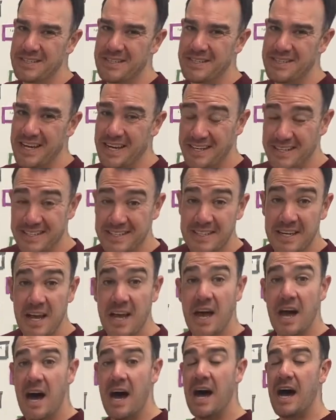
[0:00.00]
6.
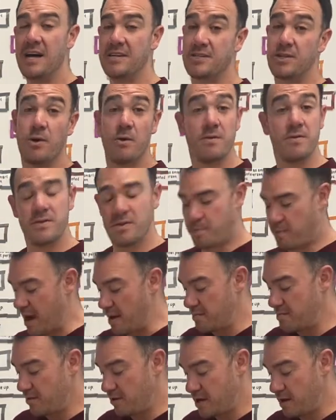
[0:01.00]
So the
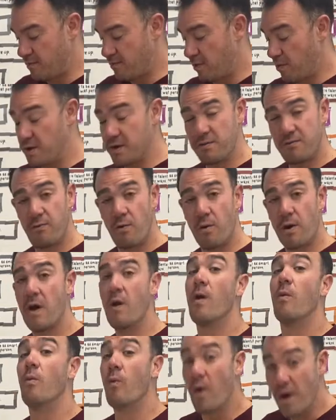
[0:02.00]
probability of rolling a 4,
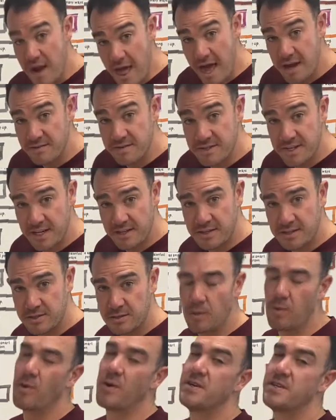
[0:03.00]
1 out of 6 or